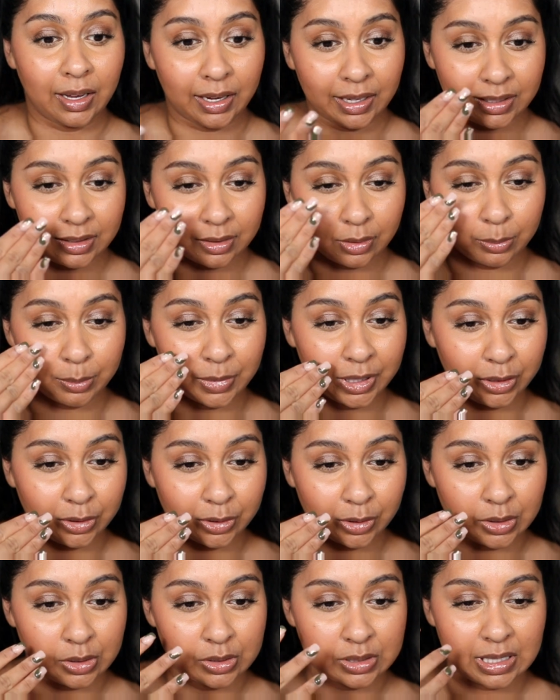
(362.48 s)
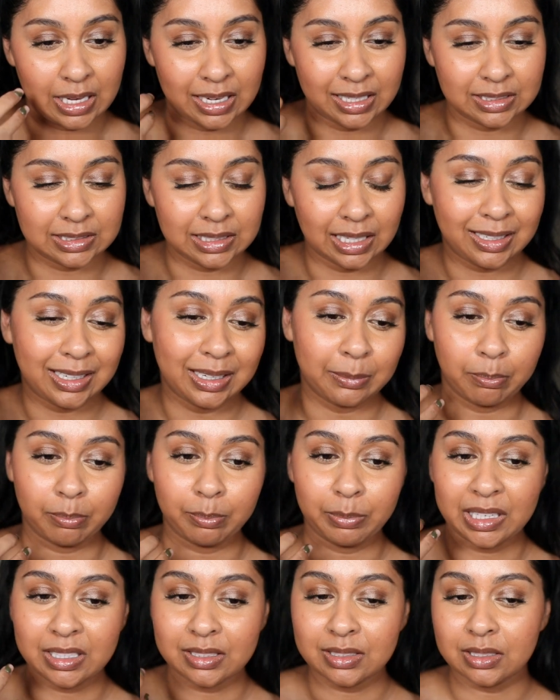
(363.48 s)
like on my nose and it's like in,
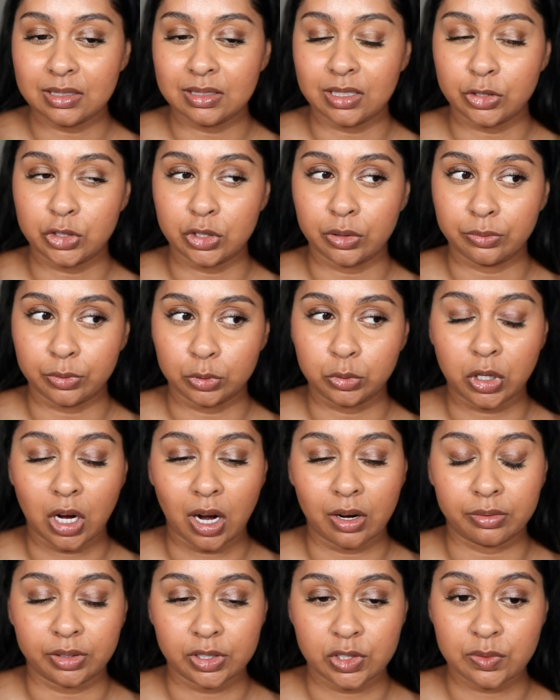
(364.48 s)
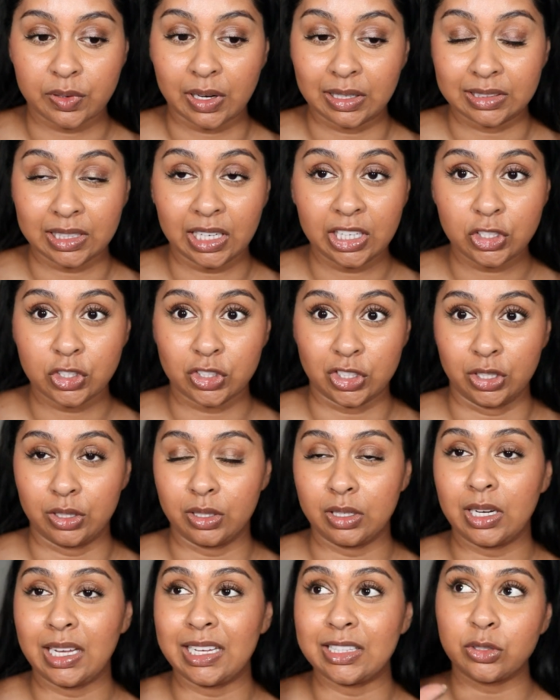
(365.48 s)
because it's such a full coverage
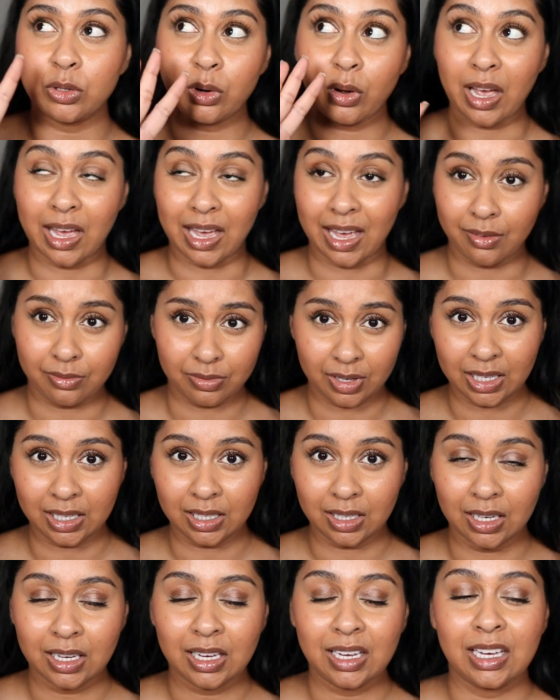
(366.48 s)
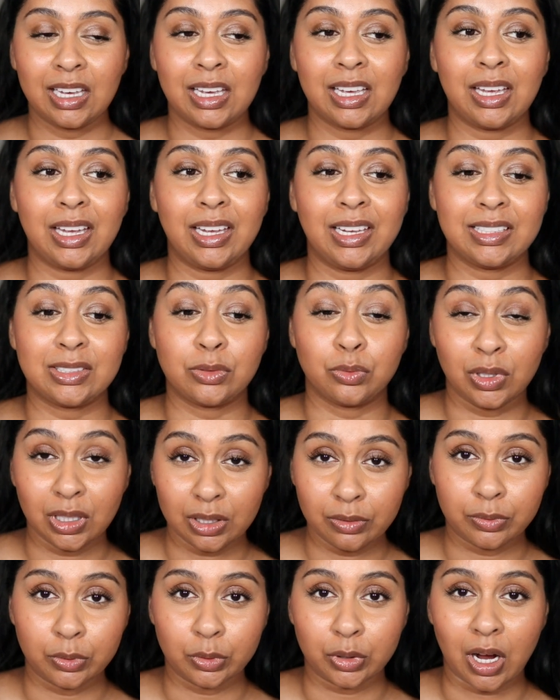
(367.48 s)
foundation it's not heavy it's
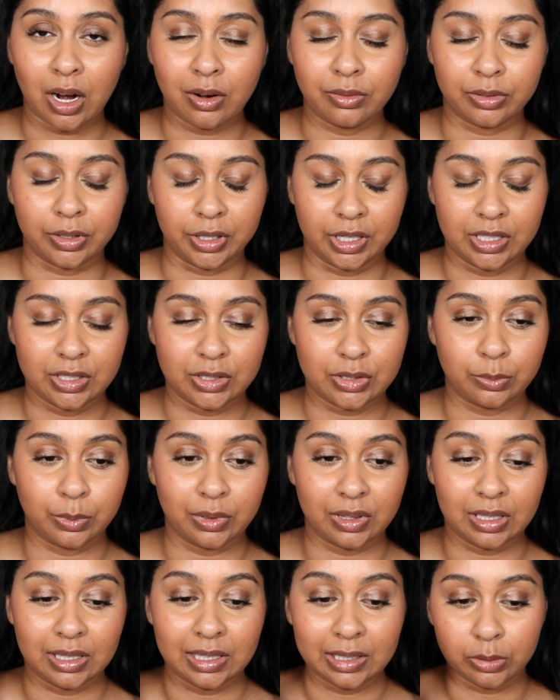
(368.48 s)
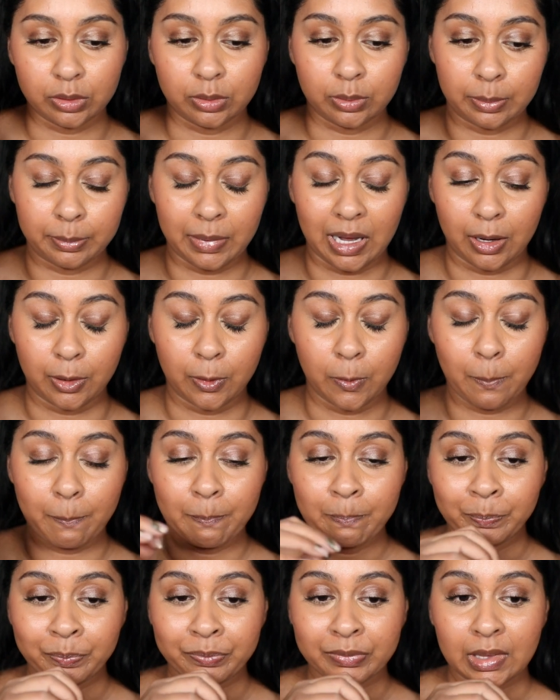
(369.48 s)
really full coverage with a little
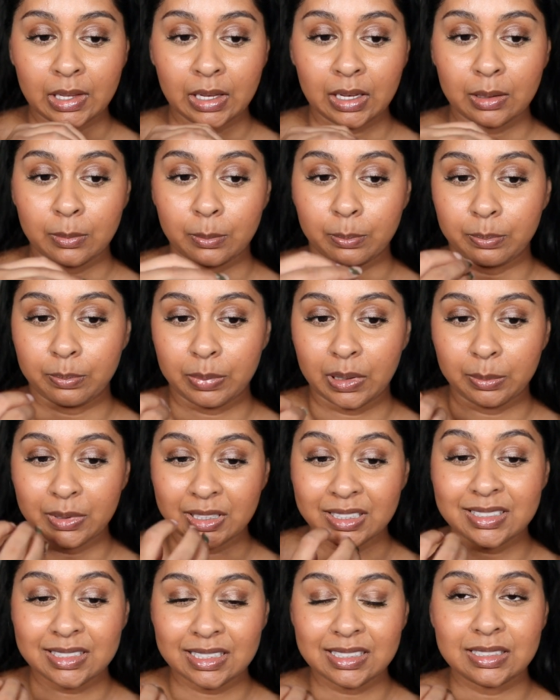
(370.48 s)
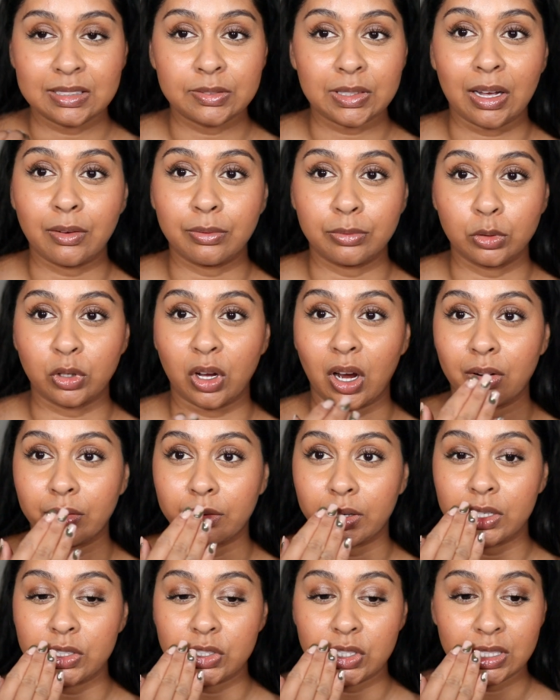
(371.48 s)
amount but because it's that full
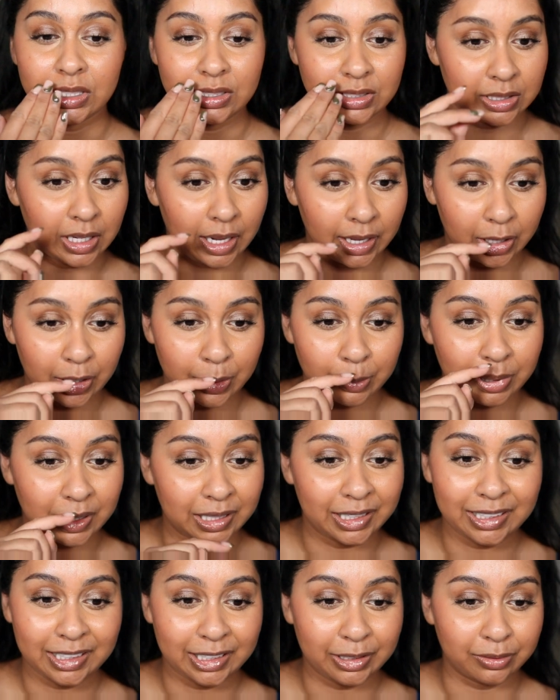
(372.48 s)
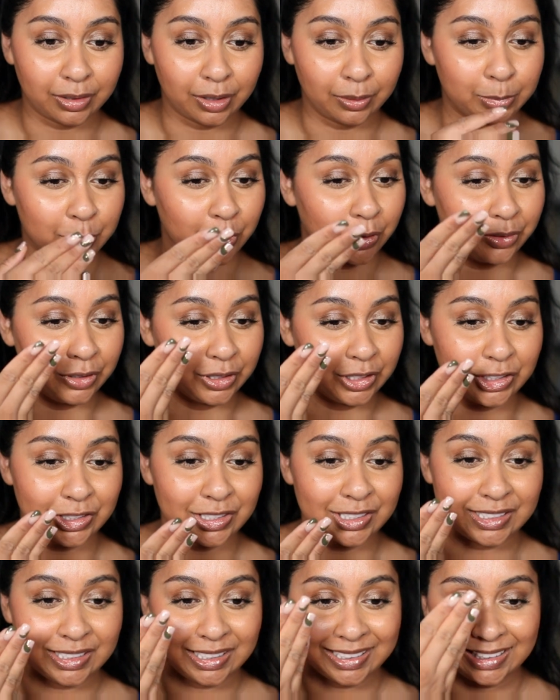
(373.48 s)
coverage, it's like completely rubbed off and you
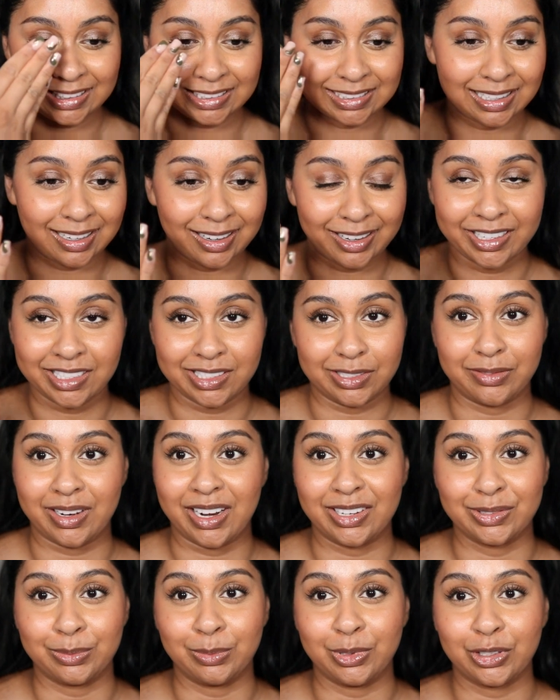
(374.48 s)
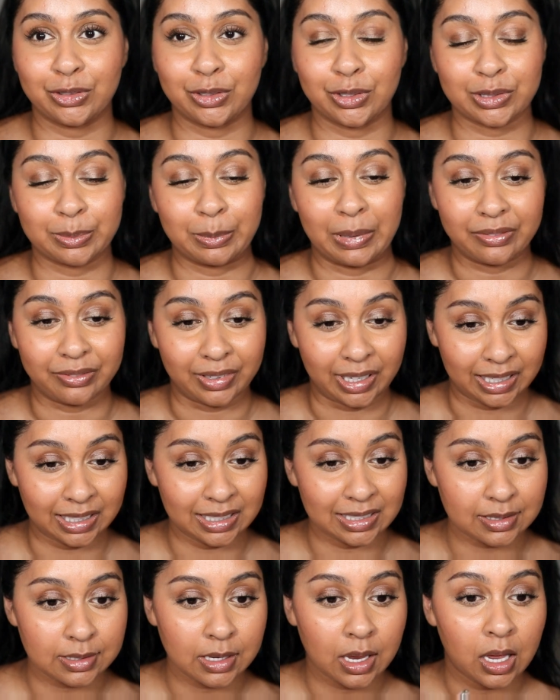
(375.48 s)
just see these lines randomly across my
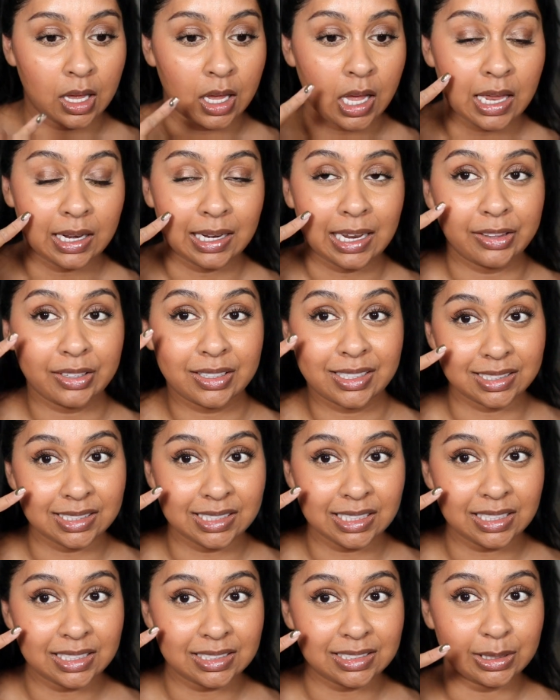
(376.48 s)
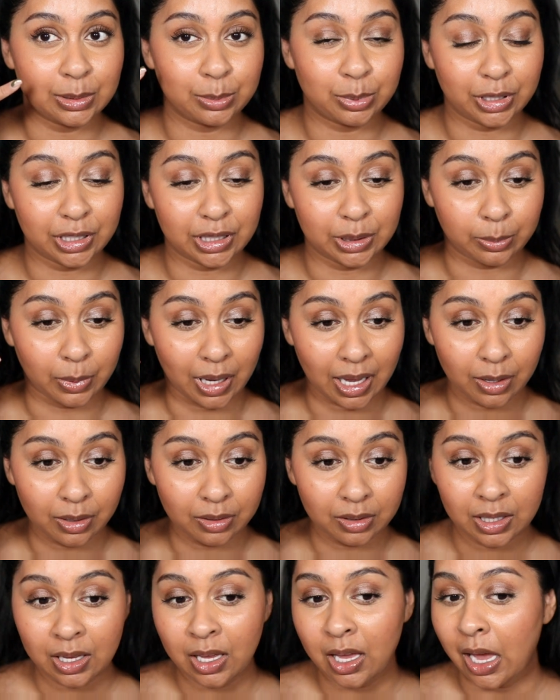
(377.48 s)
face. Now the concealer did pretty
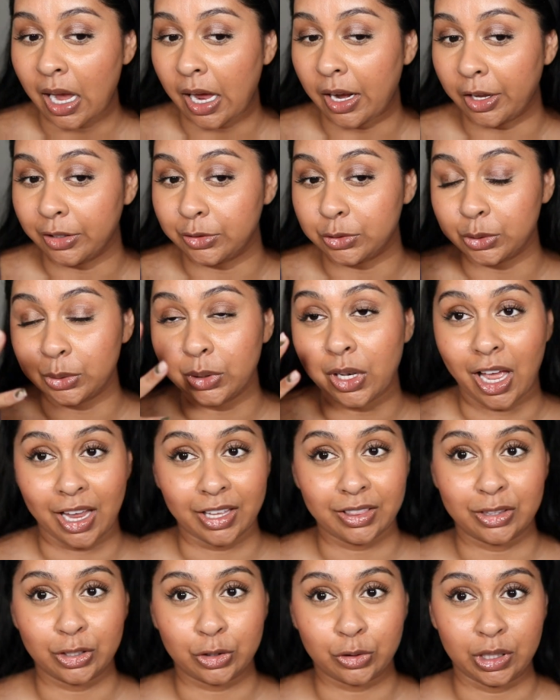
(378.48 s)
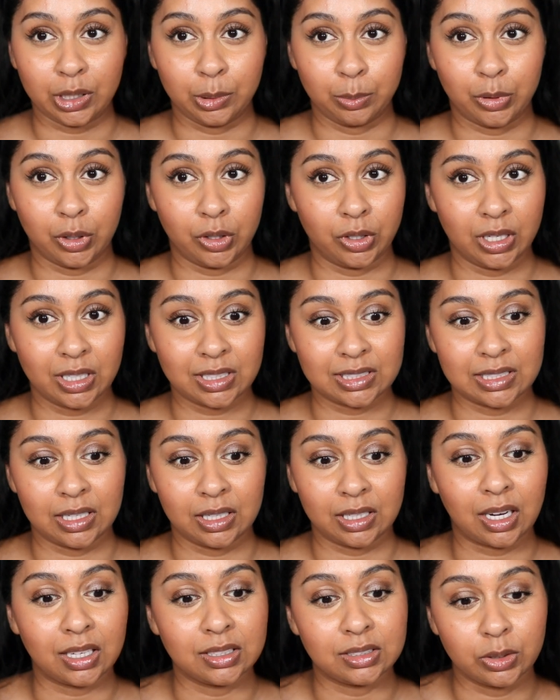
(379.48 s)
well and I do like the cream products.
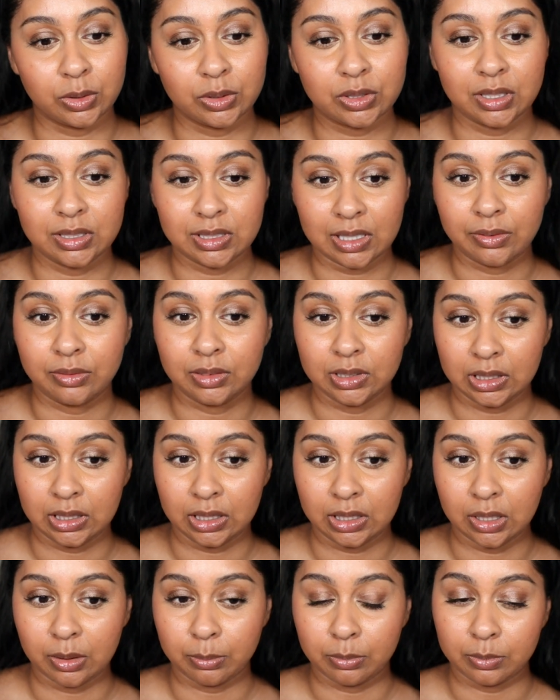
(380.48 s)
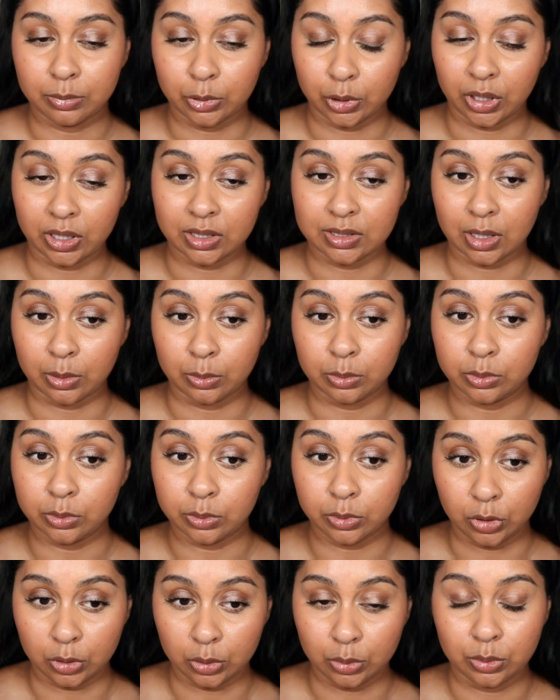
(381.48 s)
Like those are definitely products I
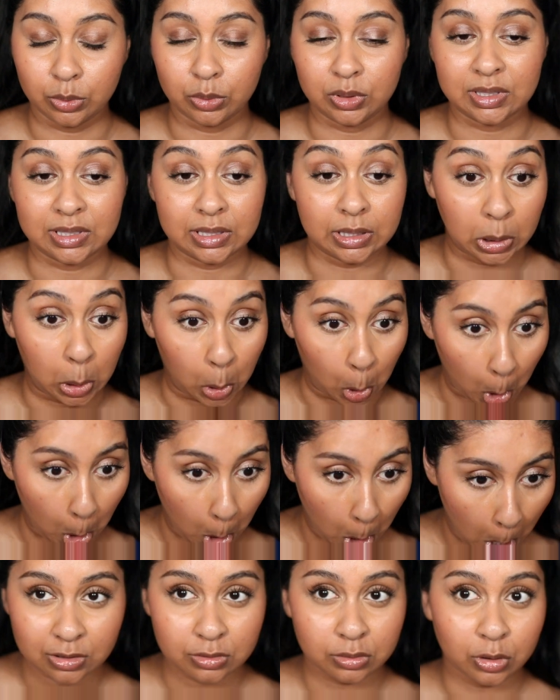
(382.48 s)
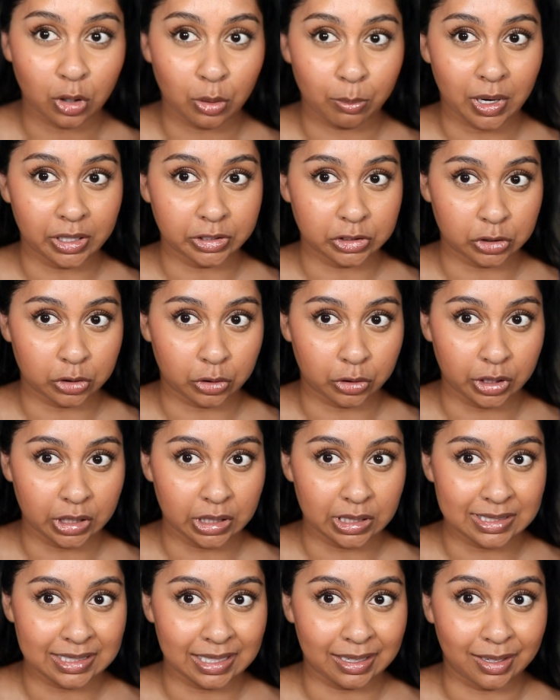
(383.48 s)
will use still. There's not much
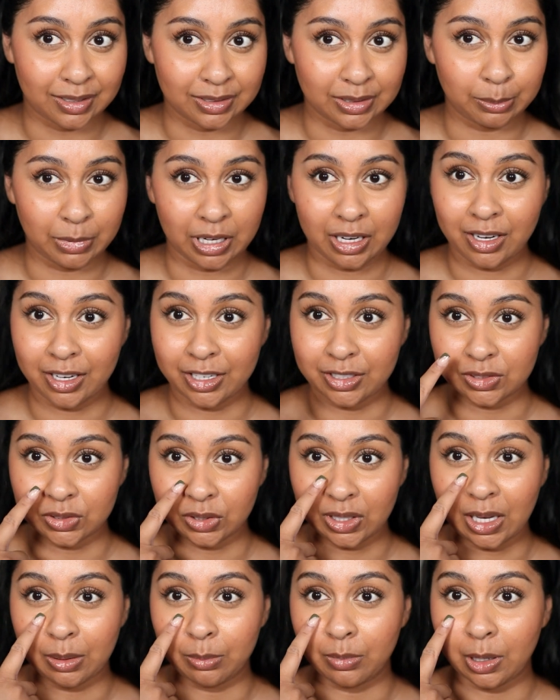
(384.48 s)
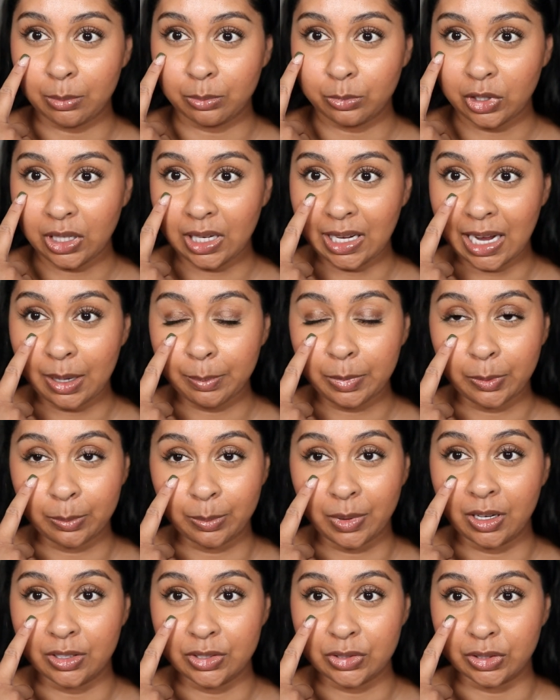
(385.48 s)
creasing under my eyes. So yeah, I'm really happy
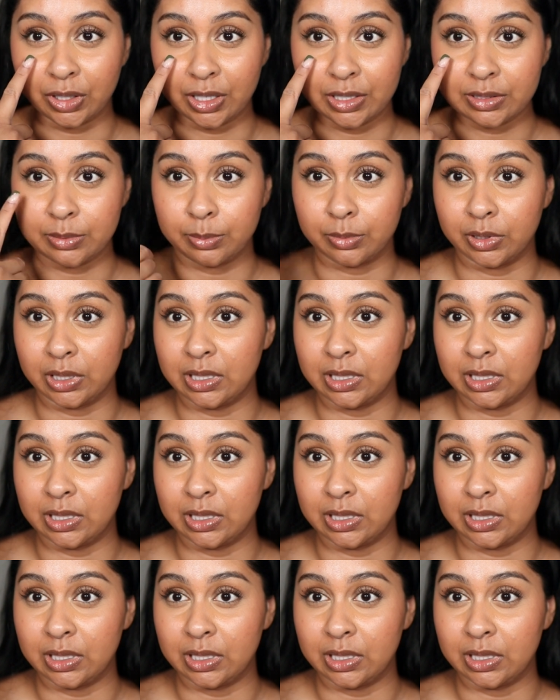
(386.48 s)
with my under eyes to be